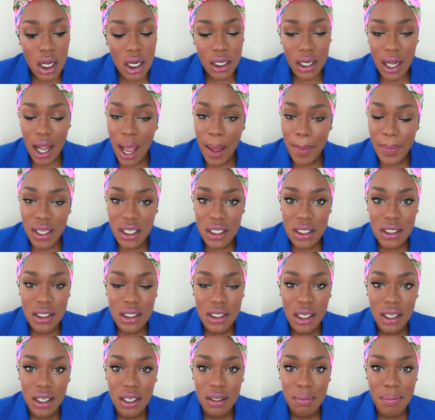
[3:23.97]

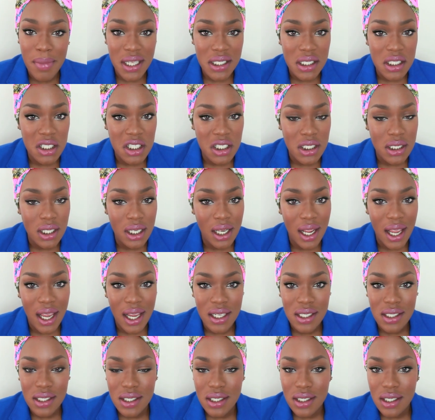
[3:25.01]
comments, and messages that I
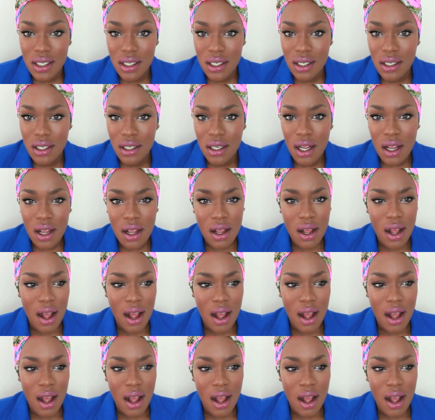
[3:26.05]
hadn't seen.